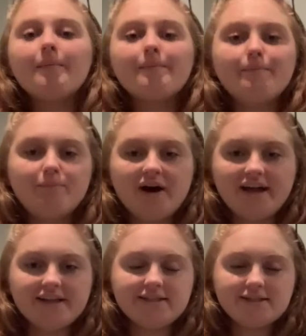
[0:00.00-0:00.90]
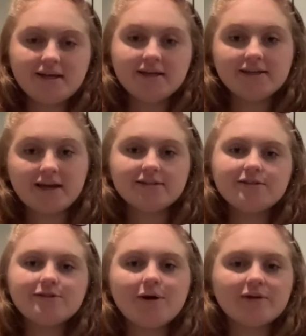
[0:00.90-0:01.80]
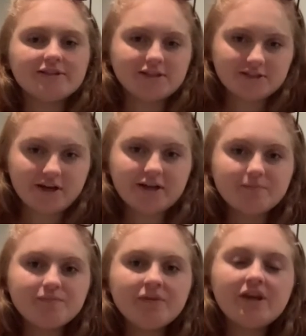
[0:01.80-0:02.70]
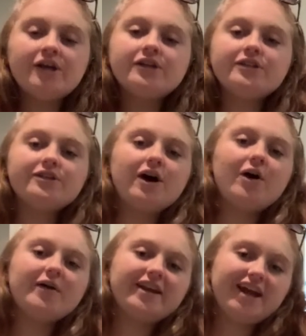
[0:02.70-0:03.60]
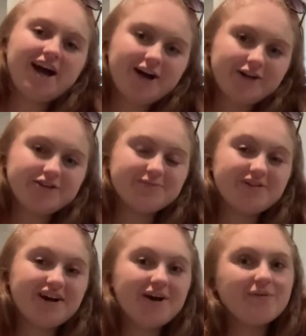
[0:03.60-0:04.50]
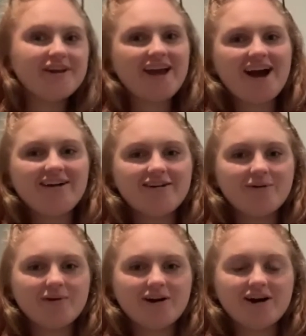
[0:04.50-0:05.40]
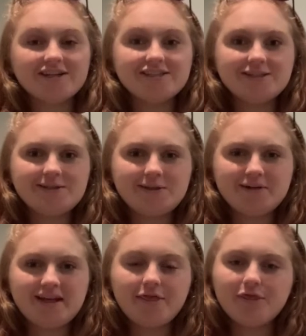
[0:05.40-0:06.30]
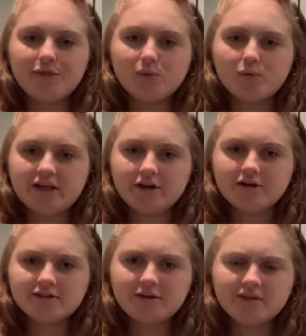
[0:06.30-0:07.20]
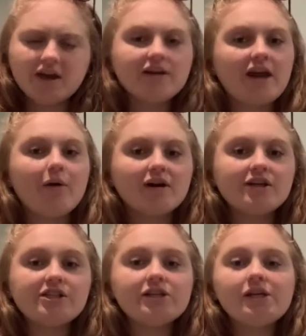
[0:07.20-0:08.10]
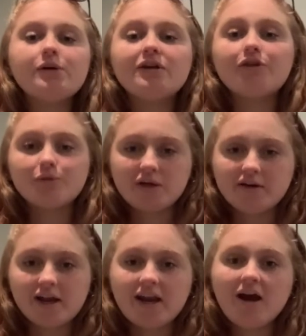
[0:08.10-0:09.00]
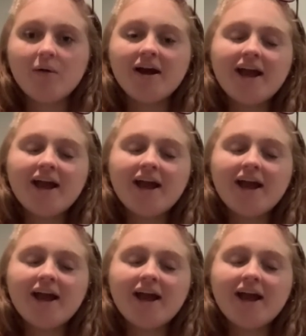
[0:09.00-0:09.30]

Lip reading: But yes, so let's get started. So in algebra, we're on to unit 3 or something. Yeah, we're on to unit 3 right now.